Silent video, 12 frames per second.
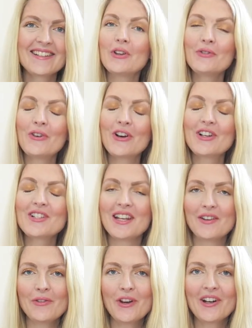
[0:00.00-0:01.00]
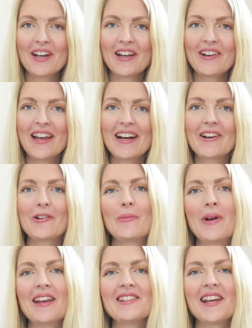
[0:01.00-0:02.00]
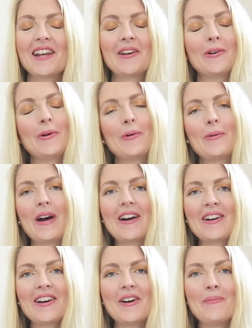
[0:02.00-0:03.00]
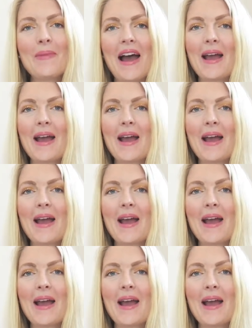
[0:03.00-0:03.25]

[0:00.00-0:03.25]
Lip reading: But first, if you are new here on my channel, welcome.